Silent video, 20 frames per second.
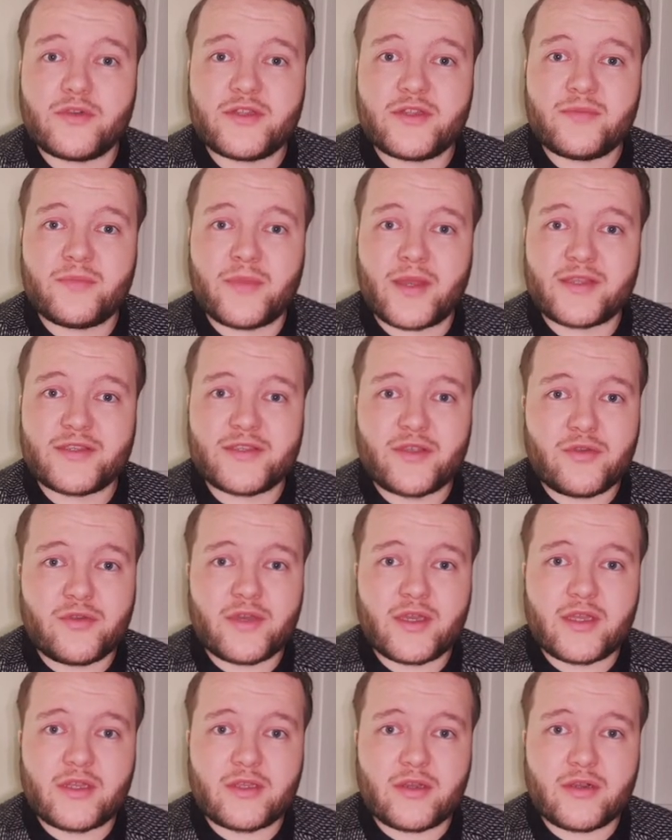Throughout the
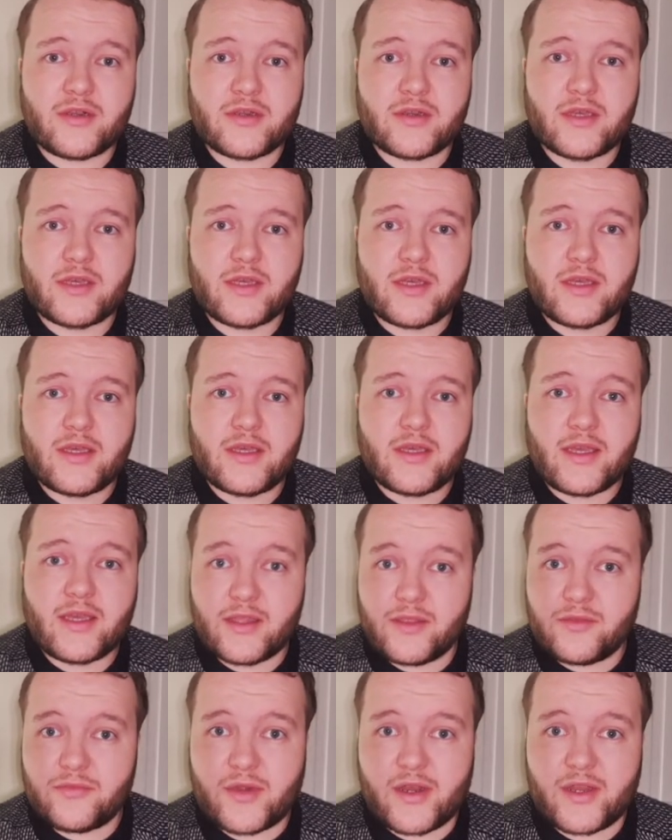lesson, there are tips
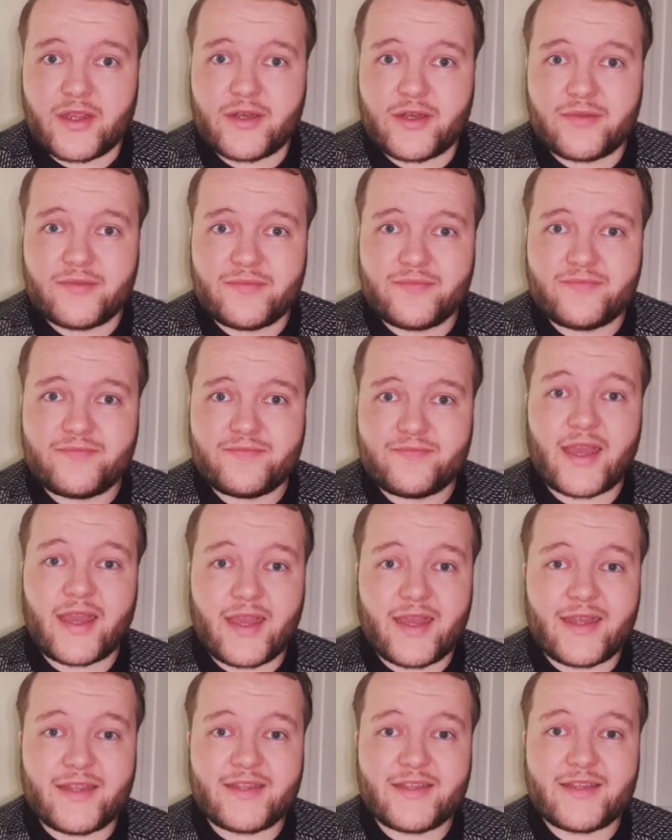to improve
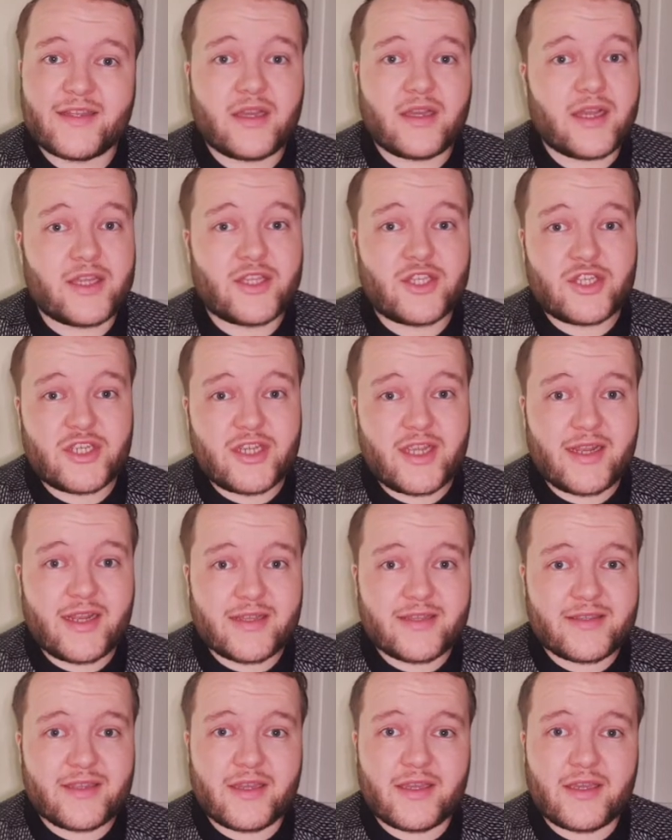sentences through expanded
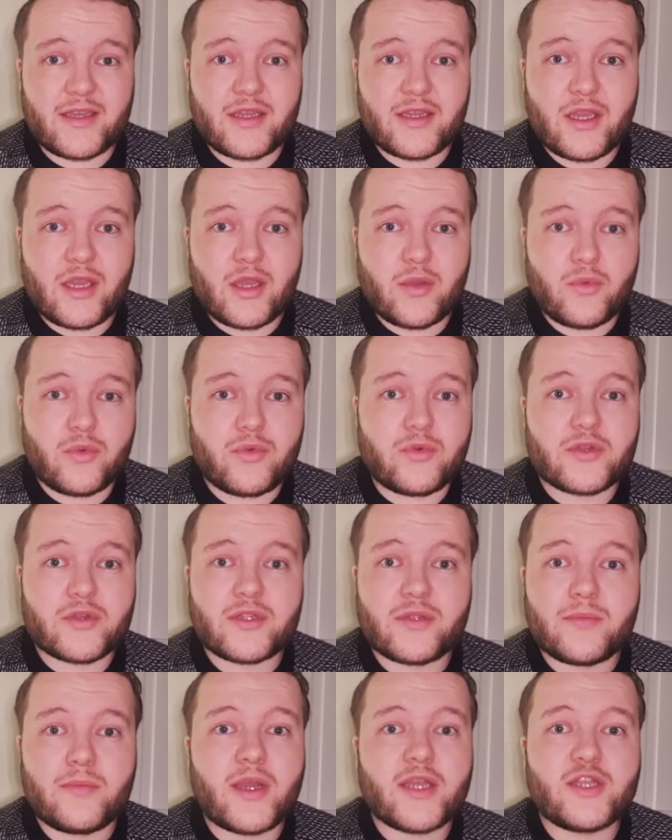vocab, as
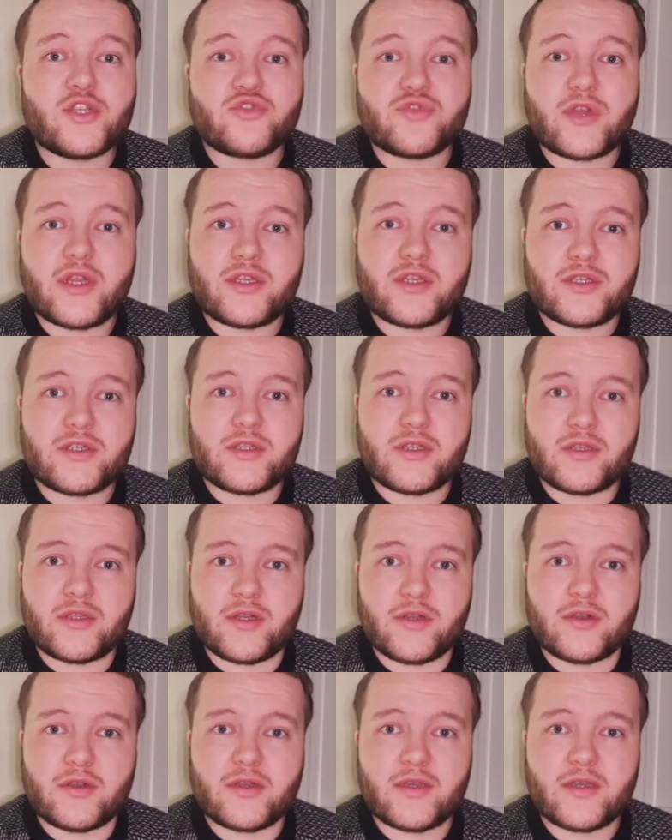well as how to
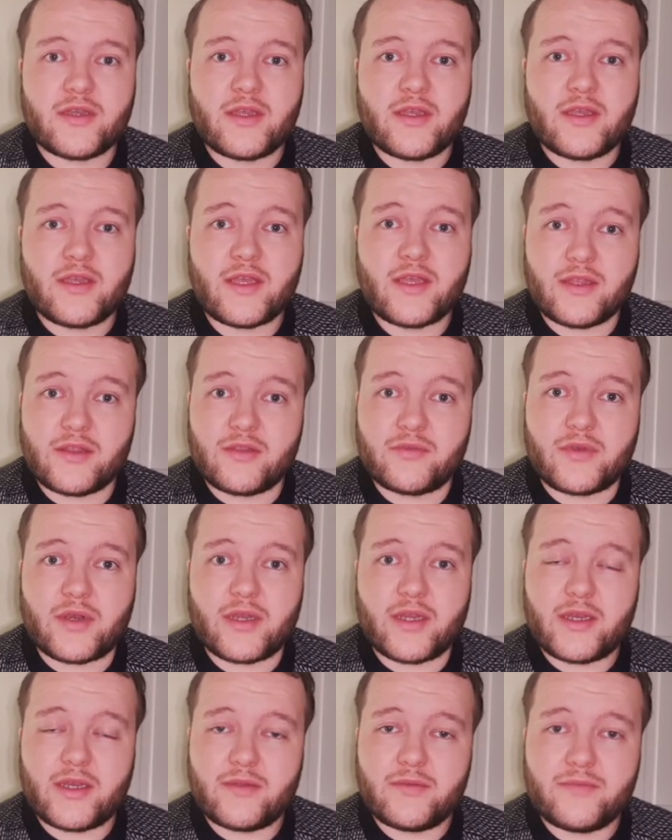find synonyms
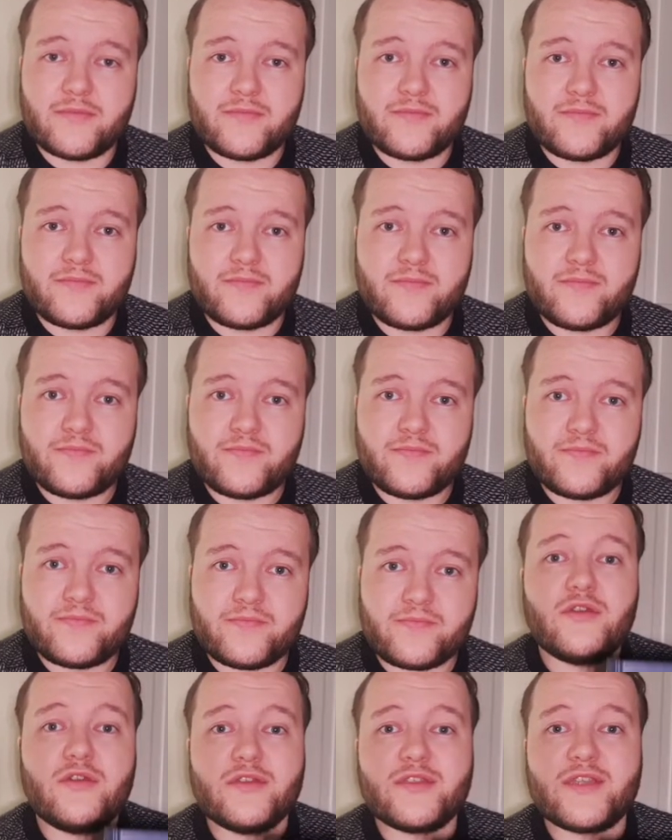and put them to use
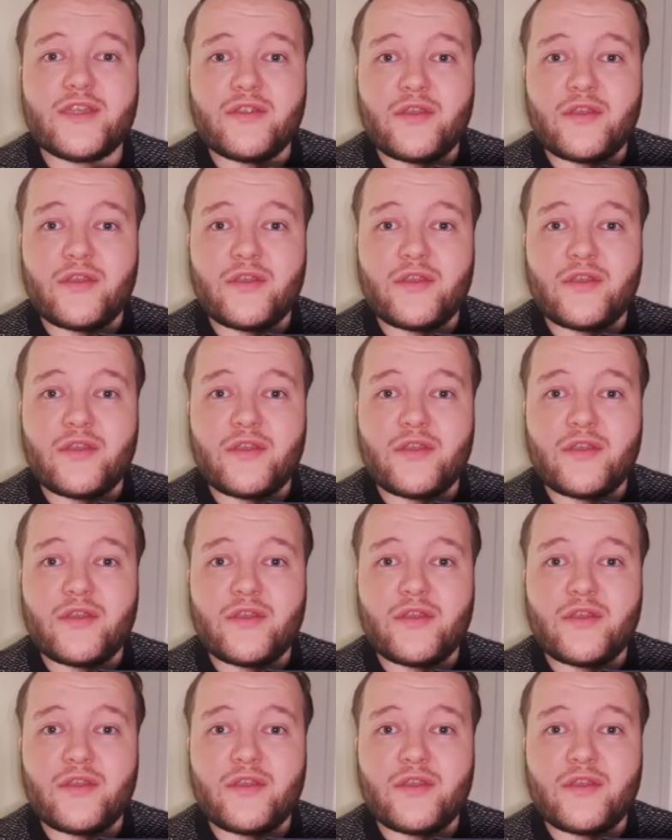in your